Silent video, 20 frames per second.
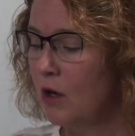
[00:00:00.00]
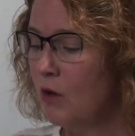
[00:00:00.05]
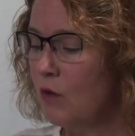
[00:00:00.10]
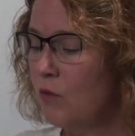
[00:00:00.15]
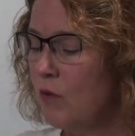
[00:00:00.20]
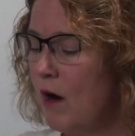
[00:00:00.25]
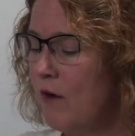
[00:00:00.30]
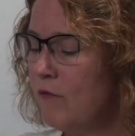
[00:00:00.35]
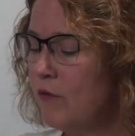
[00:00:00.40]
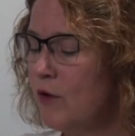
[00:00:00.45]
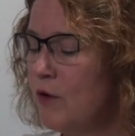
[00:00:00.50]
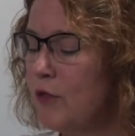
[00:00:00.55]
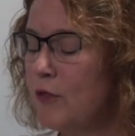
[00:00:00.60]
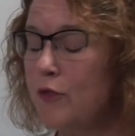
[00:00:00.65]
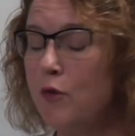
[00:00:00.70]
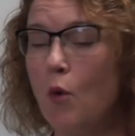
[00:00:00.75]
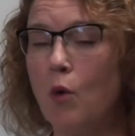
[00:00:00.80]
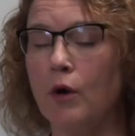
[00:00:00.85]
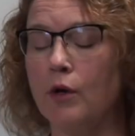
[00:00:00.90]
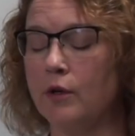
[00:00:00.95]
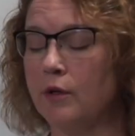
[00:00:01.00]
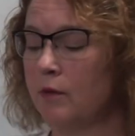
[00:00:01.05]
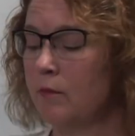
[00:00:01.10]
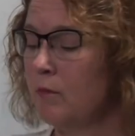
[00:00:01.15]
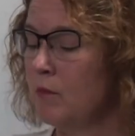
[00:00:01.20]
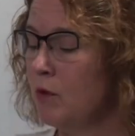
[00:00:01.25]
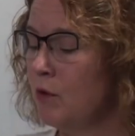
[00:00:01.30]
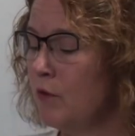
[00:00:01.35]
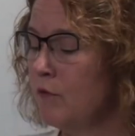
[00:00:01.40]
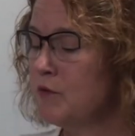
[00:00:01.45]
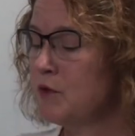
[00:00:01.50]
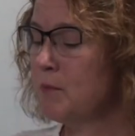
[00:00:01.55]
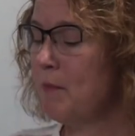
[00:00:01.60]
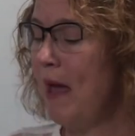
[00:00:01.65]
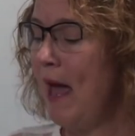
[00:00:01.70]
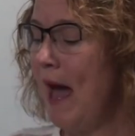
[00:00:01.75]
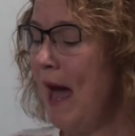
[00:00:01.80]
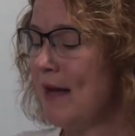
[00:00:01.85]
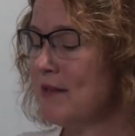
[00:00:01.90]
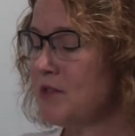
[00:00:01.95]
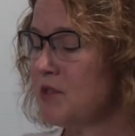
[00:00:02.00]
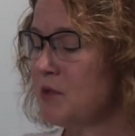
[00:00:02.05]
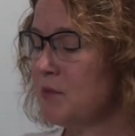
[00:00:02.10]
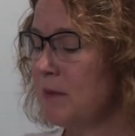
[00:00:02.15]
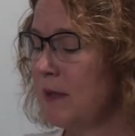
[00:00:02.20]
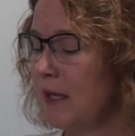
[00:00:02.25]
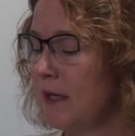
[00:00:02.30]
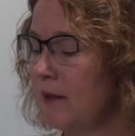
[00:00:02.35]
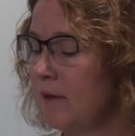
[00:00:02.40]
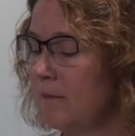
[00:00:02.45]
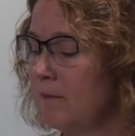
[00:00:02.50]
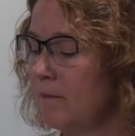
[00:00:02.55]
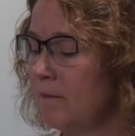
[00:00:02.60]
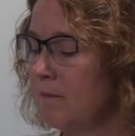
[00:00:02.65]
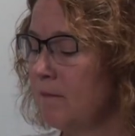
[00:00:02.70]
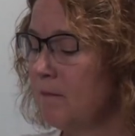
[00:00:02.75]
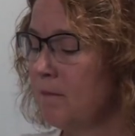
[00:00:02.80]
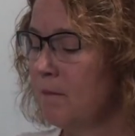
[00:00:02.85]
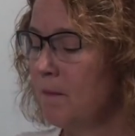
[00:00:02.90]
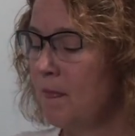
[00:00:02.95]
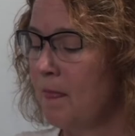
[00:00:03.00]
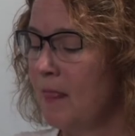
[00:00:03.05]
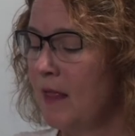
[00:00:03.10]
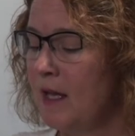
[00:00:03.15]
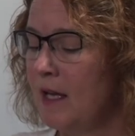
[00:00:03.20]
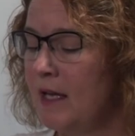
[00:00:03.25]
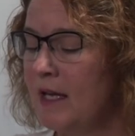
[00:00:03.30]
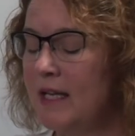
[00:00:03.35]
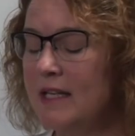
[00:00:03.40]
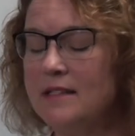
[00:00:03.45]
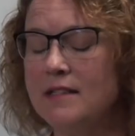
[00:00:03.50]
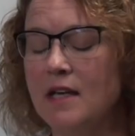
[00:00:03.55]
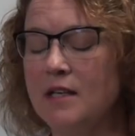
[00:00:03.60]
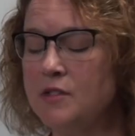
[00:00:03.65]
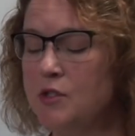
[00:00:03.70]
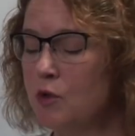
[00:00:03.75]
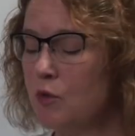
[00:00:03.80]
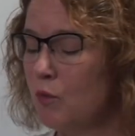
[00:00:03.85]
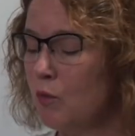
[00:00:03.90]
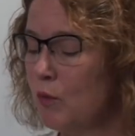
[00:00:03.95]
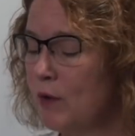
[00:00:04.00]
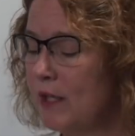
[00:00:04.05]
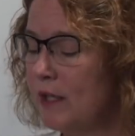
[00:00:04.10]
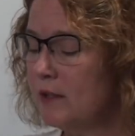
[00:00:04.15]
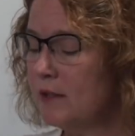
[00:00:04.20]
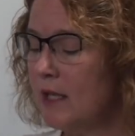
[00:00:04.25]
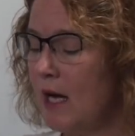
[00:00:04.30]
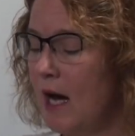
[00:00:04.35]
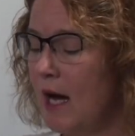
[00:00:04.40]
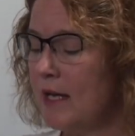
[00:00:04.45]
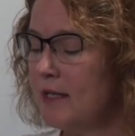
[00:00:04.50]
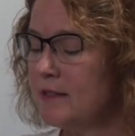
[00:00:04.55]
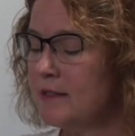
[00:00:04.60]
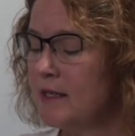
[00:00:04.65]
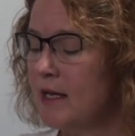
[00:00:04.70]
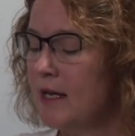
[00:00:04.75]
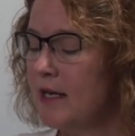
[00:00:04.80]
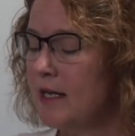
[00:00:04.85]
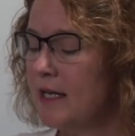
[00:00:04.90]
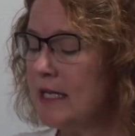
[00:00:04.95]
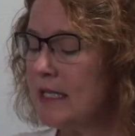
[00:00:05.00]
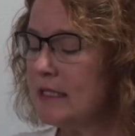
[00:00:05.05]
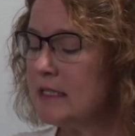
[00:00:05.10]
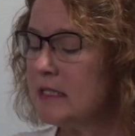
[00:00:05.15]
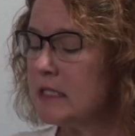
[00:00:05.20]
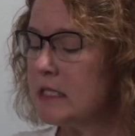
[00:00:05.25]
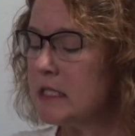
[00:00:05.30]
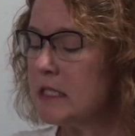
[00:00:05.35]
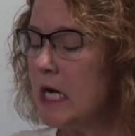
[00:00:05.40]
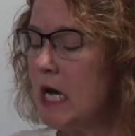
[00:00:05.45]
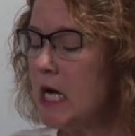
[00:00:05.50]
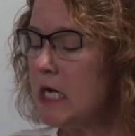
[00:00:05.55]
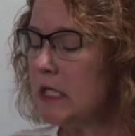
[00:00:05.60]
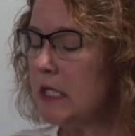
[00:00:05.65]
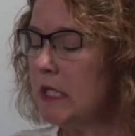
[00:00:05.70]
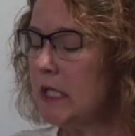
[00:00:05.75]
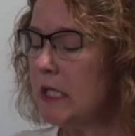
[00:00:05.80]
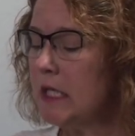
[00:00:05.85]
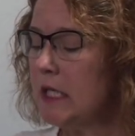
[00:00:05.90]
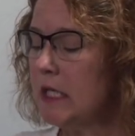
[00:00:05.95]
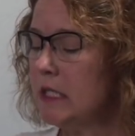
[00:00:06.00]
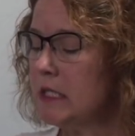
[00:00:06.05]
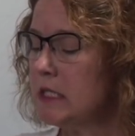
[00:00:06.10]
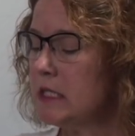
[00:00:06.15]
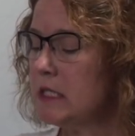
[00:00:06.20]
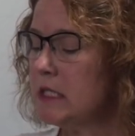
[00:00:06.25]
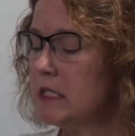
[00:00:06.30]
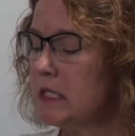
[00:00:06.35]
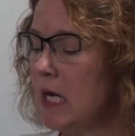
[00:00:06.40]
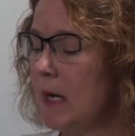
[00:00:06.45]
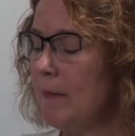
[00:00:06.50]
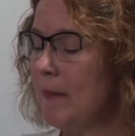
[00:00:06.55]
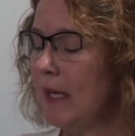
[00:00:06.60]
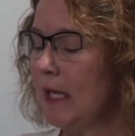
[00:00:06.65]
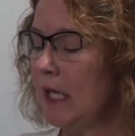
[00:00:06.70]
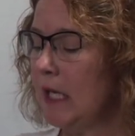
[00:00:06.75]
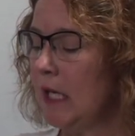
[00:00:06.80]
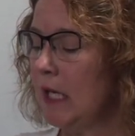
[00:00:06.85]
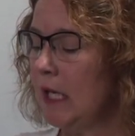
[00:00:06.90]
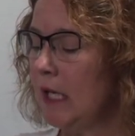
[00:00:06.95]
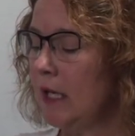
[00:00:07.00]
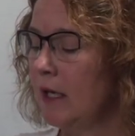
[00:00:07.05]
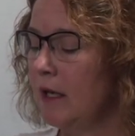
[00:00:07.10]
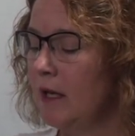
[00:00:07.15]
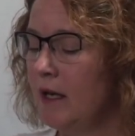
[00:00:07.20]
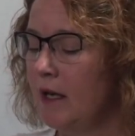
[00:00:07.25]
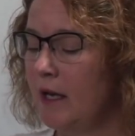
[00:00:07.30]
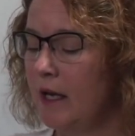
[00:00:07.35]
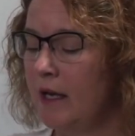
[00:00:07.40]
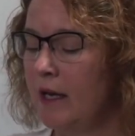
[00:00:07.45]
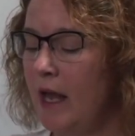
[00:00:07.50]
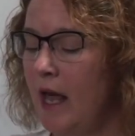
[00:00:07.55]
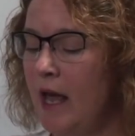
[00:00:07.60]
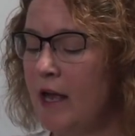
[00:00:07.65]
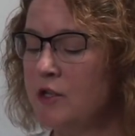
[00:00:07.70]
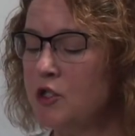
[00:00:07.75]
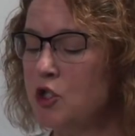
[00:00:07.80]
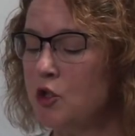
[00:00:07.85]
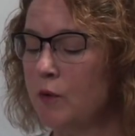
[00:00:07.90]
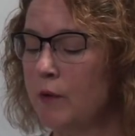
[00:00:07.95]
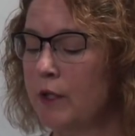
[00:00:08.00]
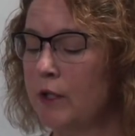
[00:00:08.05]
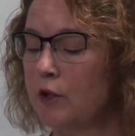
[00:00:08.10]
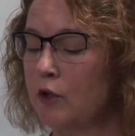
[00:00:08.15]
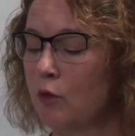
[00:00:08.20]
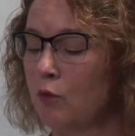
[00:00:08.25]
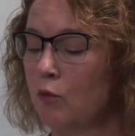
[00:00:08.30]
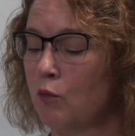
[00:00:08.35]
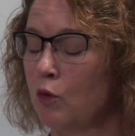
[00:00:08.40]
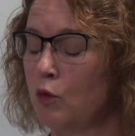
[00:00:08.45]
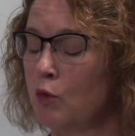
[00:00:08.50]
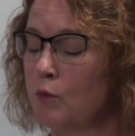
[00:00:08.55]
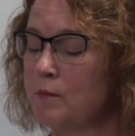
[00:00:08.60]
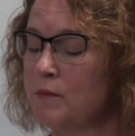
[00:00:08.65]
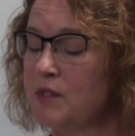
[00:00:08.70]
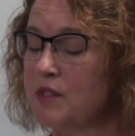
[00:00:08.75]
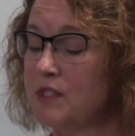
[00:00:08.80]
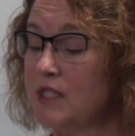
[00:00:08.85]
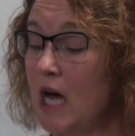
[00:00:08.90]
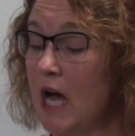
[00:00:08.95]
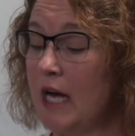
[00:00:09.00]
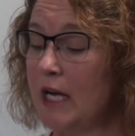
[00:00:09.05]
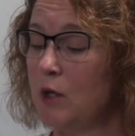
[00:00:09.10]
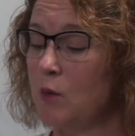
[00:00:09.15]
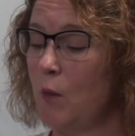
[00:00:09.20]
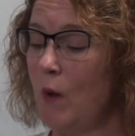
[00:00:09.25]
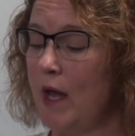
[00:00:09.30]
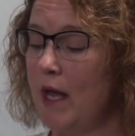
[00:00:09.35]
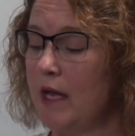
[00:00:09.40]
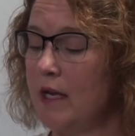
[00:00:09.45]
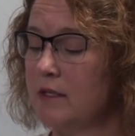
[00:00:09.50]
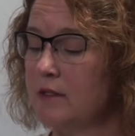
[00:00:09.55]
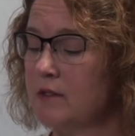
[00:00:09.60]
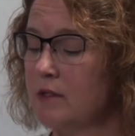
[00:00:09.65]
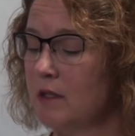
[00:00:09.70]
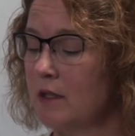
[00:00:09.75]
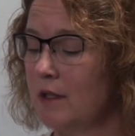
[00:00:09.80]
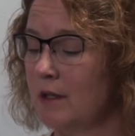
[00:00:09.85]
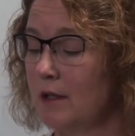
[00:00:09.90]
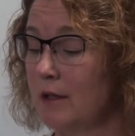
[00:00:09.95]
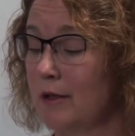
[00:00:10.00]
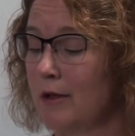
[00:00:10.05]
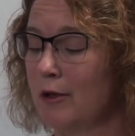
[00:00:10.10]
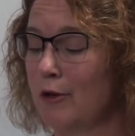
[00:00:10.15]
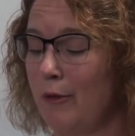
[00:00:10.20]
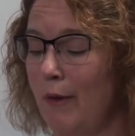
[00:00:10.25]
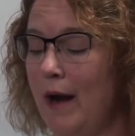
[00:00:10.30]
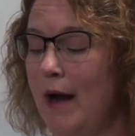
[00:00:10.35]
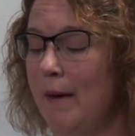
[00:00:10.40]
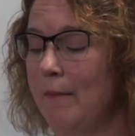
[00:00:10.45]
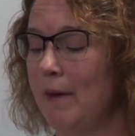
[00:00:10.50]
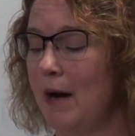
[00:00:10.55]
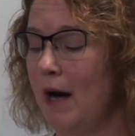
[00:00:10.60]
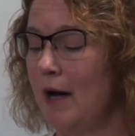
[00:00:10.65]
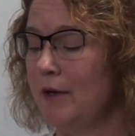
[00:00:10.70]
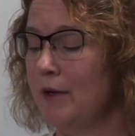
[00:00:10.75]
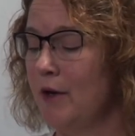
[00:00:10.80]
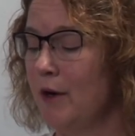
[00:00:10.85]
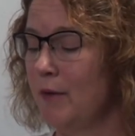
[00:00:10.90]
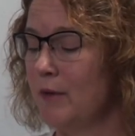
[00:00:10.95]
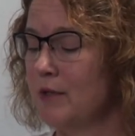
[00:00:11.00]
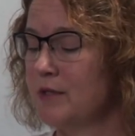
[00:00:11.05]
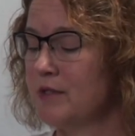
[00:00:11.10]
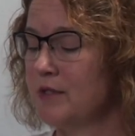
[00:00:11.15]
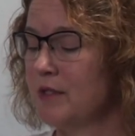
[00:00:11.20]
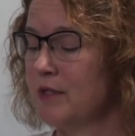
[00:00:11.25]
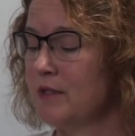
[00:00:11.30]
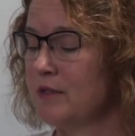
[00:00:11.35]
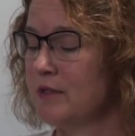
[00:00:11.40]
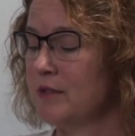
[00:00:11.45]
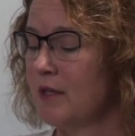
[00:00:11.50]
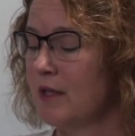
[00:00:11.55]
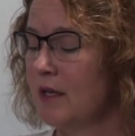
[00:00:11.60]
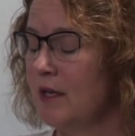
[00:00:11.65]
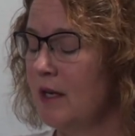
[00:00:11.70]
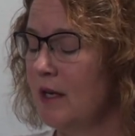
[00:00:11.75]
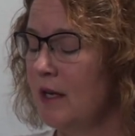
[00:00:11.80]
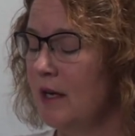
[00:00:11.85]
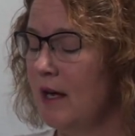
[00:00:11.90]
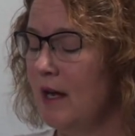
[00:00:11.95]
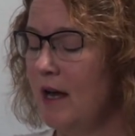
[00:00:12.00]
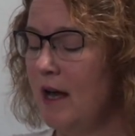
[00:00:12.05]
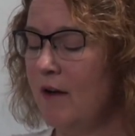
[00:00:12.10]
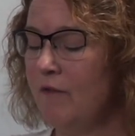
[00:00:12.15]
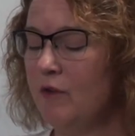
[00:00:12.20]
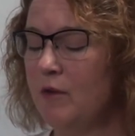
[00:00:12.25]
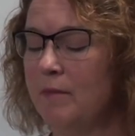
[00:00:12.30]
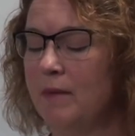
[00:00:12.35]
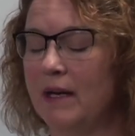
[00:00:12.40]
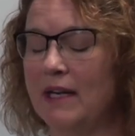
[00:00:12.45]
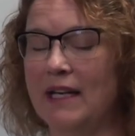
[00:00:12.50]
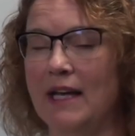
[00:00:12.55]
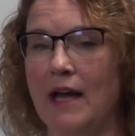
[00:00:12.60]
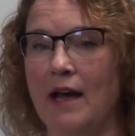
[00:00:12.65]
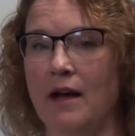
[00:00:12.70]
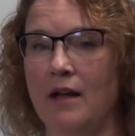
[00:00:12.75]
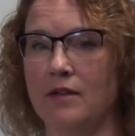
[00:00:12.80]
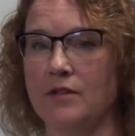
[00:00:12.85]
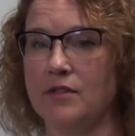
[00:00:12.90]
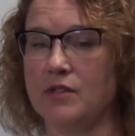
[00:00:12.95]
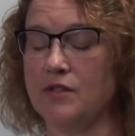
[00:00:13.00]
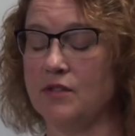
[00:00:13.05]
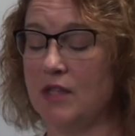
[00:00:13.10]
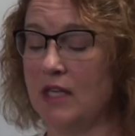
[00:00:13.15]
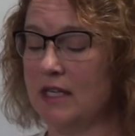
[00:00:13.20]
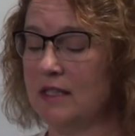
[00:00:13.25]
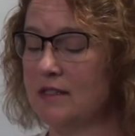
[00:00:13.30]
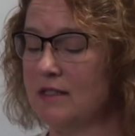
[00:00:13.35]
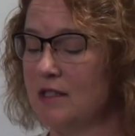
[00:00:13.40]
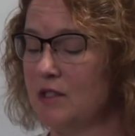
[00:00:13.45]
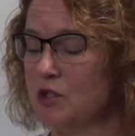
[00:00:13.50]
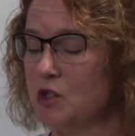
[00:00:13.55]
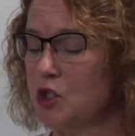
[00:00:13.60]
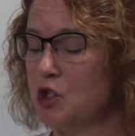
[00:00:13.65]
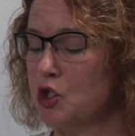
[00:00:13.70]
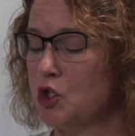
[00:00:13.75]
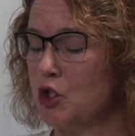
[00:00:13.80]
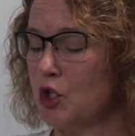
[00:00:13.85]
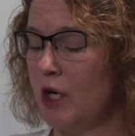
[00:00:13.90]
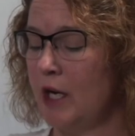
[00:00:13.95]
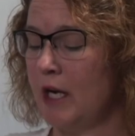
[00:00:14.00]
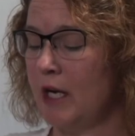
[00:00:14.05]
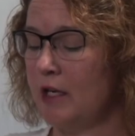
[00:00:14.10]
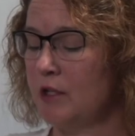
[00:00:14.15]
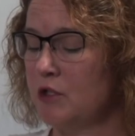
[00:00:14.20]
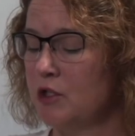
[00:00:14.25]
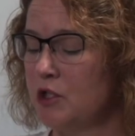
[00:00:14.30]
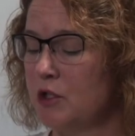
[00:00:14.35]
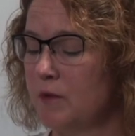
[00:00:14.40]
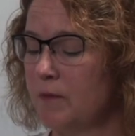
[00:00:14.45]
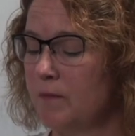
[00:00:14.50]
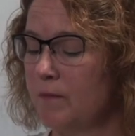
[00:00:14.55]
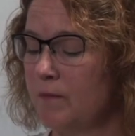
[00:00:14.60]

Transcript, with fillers: Reverend Thornton moves past me. He doesn't realize he's tucking his stomach in and entering the room sideways. Grandma notices. Everybody else thinks it's strange.